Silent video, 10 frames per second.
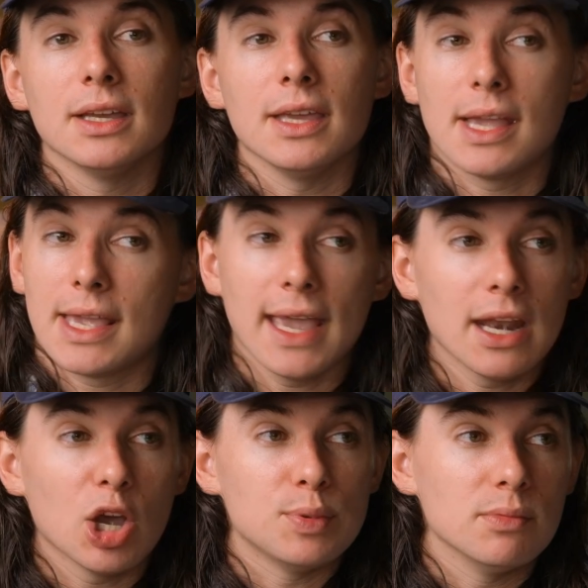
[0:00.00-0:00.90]
it
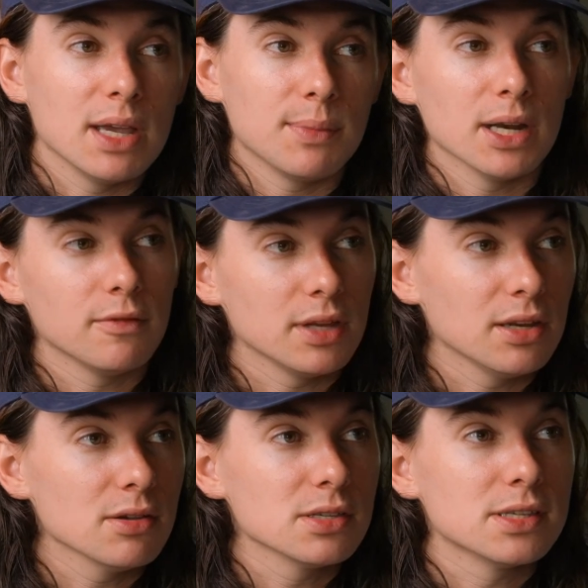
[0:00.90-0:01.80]
can help you make better
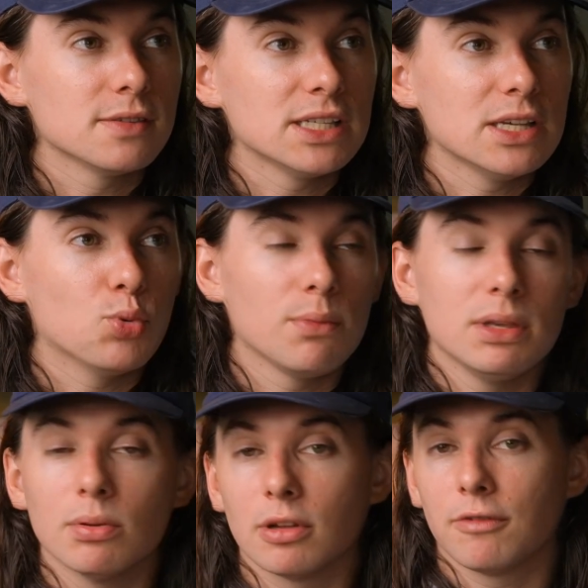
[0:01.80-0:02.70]
videos and see when
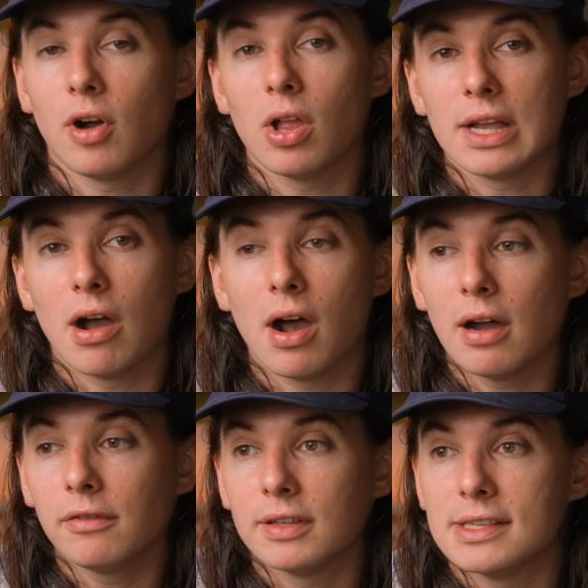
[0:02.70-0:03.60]
people are falling
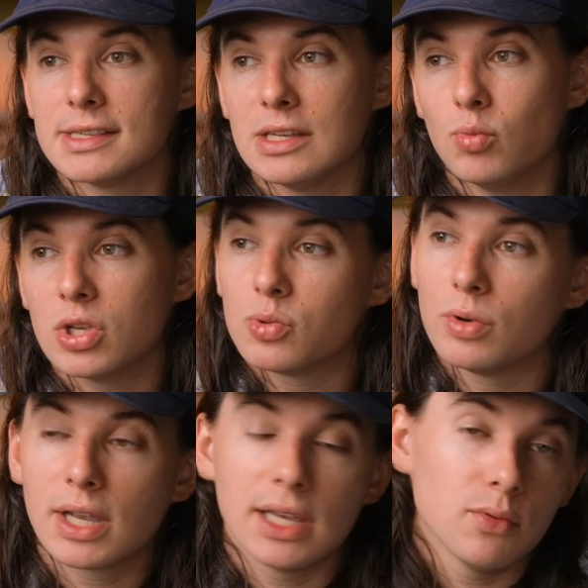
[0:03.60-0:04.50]
off and see what's
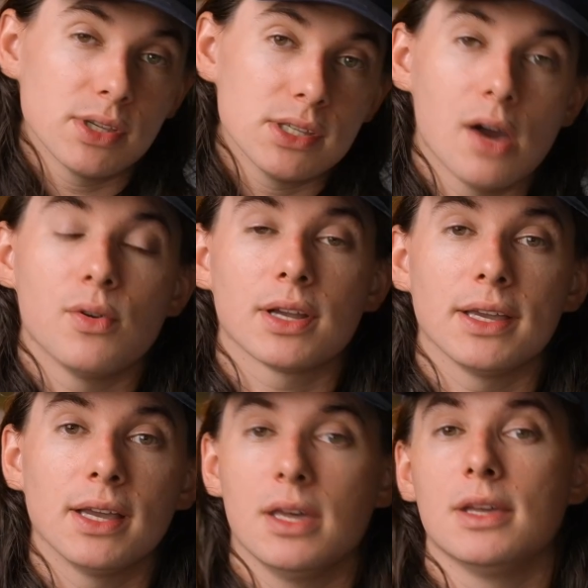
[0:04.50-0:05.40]
working and what's not
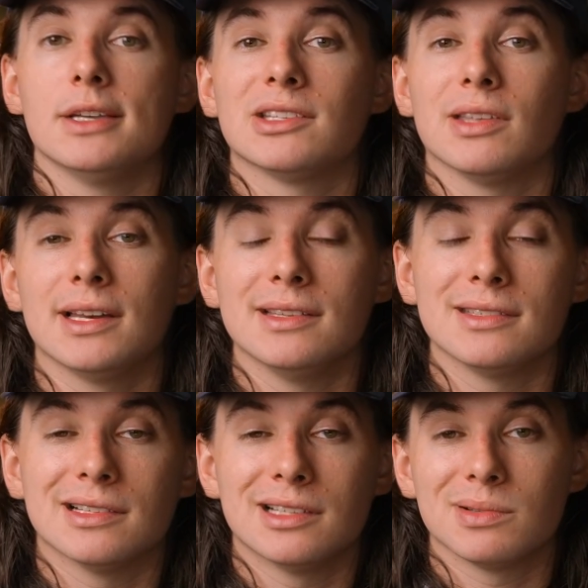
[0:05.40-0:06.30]
working. So that is
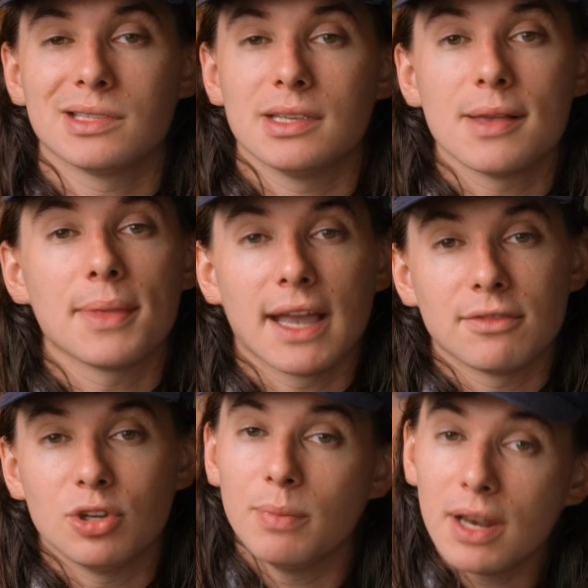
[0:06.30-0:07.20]
100% something I have
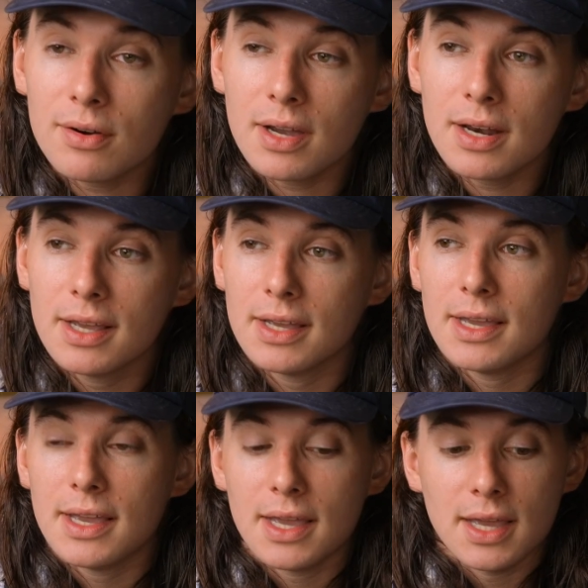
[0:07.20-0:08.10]
to do better on.
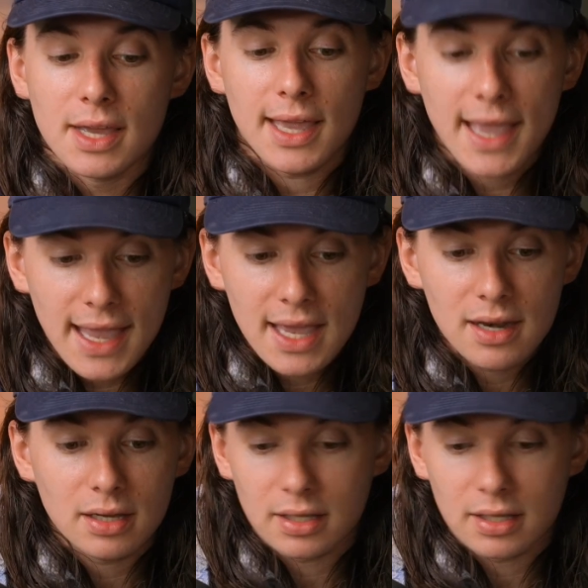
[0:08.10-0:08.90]
And